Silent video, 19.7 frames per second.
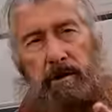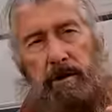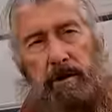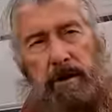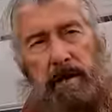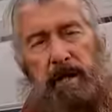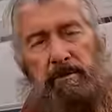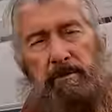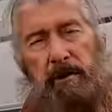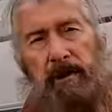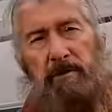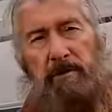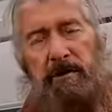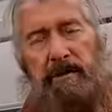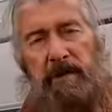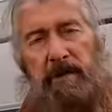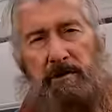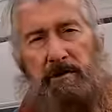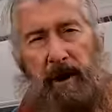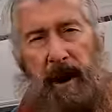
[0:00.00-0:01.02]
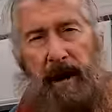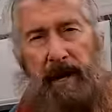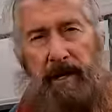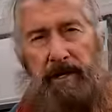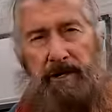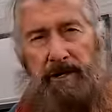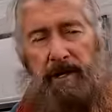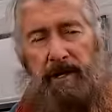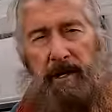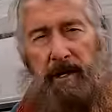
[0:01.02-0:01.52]
the uh, PVC
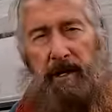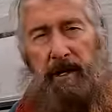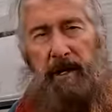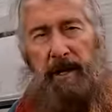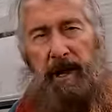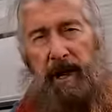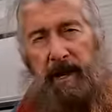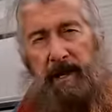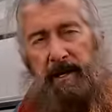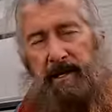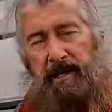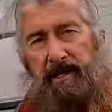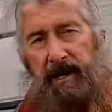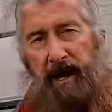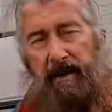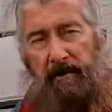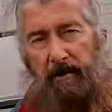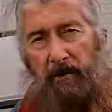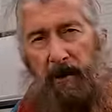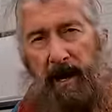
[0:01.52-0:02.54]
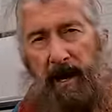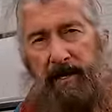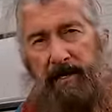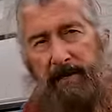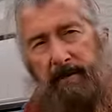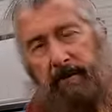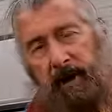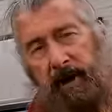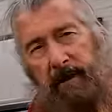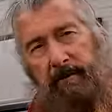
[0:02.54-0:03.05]
drainage. And there's a couple of ways
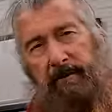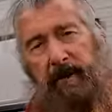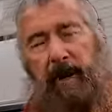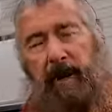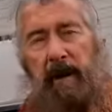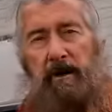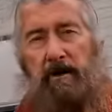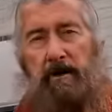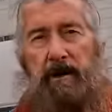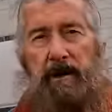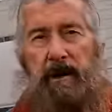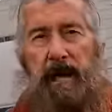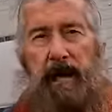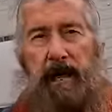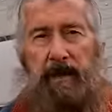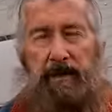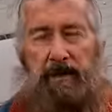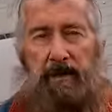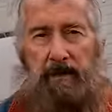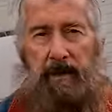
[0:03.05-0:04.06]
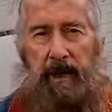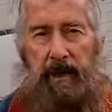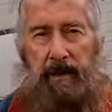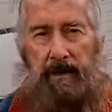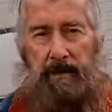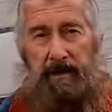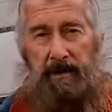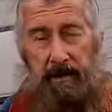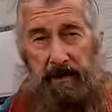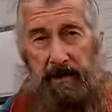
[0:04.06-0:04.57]
I've made a video on how to do that
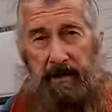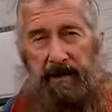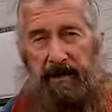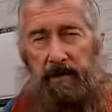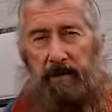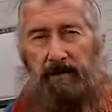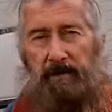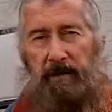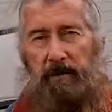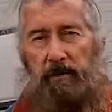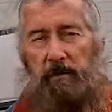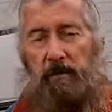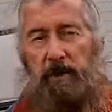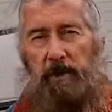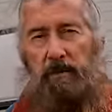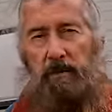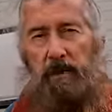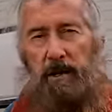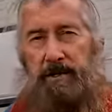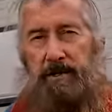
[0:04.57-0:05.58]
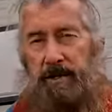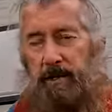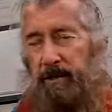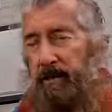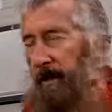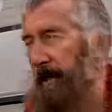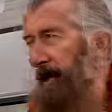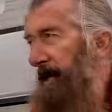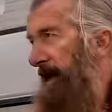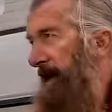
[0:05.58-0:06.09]
and do it yourself if you really wanted to.